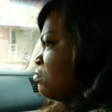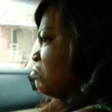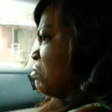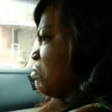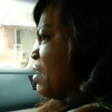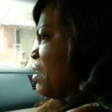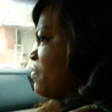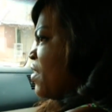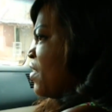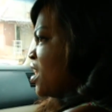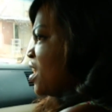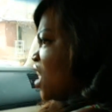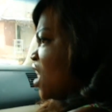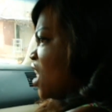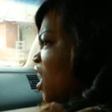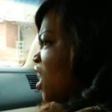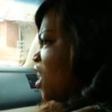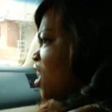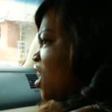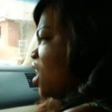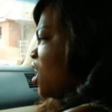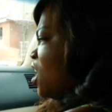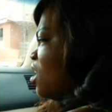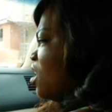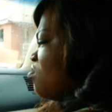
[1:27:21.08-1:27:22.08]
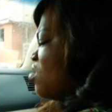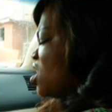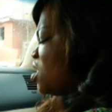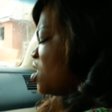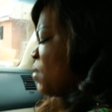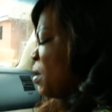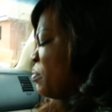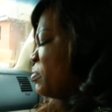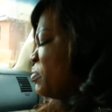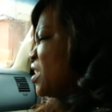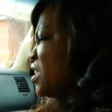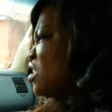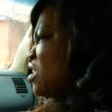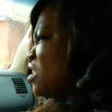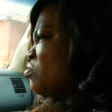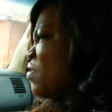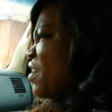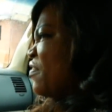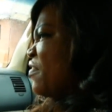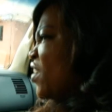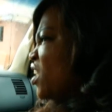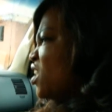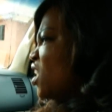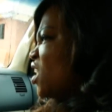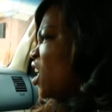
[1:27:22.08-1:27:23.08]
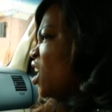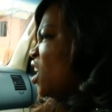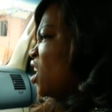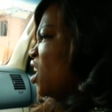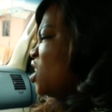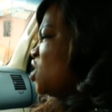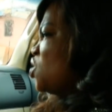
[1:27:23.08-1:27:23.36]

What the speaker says: My father? What's my business with my father?